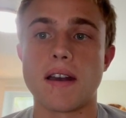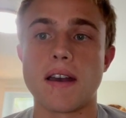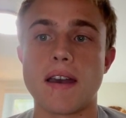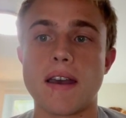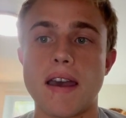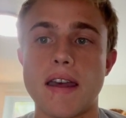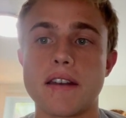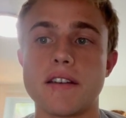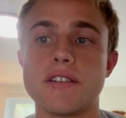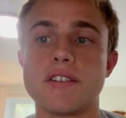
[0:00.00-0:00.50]

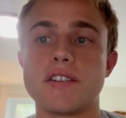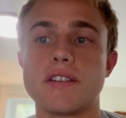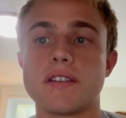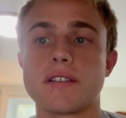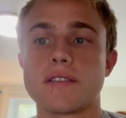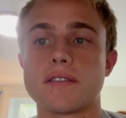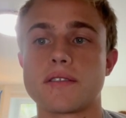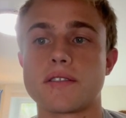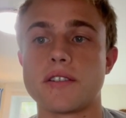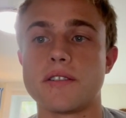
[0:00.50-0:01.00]
energy
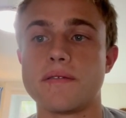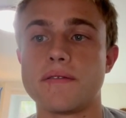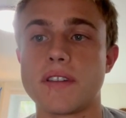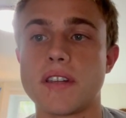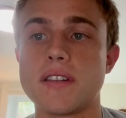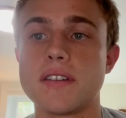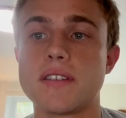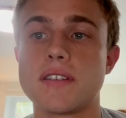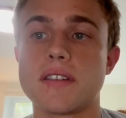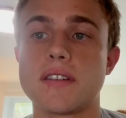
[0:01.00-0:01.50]

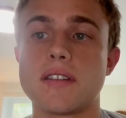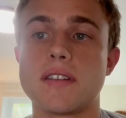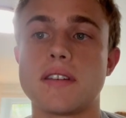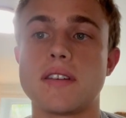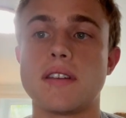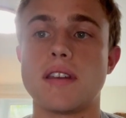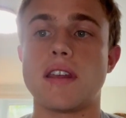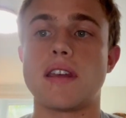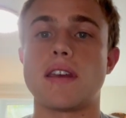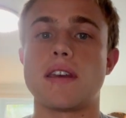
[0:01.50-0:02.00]

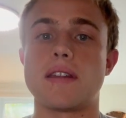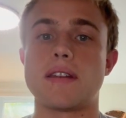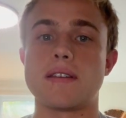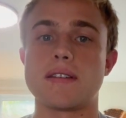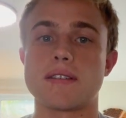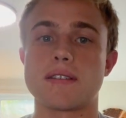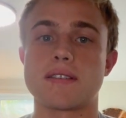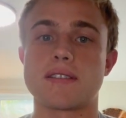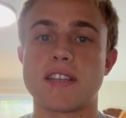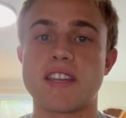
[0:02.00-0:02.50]
conservation and
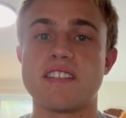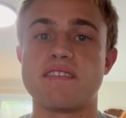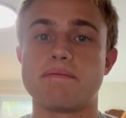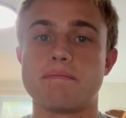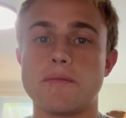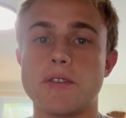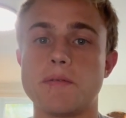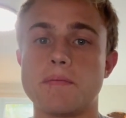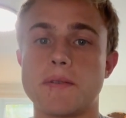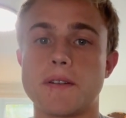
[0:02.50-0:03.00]
just safe
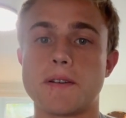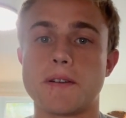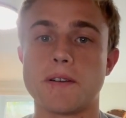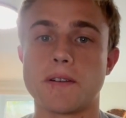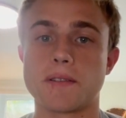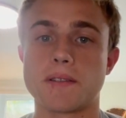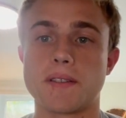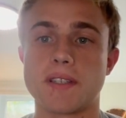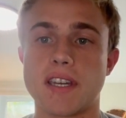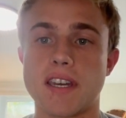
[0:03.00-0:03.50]
movement
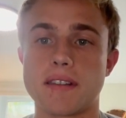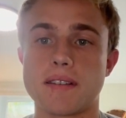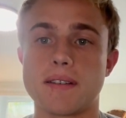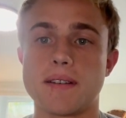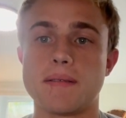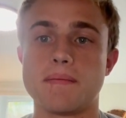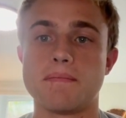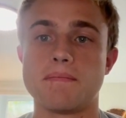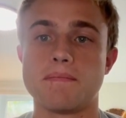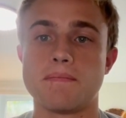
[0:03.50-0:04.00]

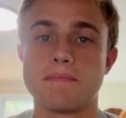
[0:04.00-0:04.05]
altogether.